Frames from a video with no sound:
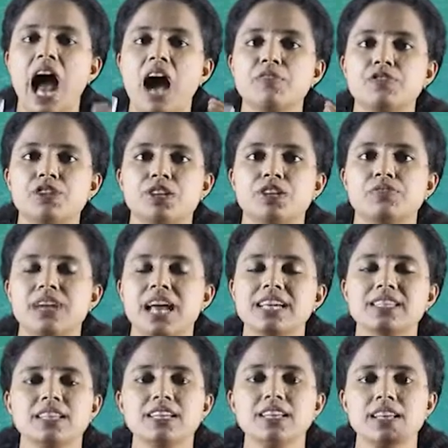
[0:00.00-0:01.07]
After
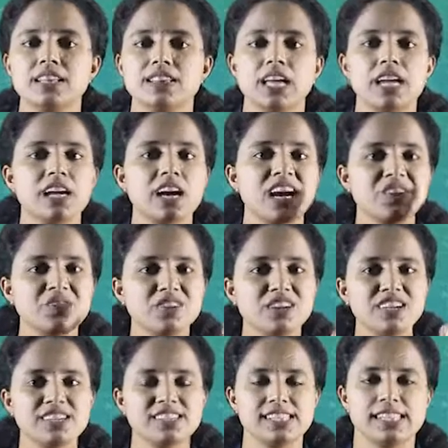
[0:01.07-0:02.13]
refraction, they
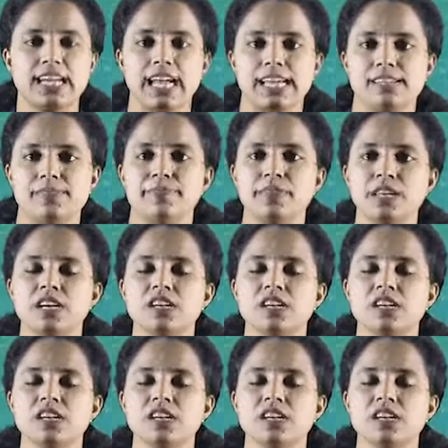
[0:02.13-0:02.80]
converge the light.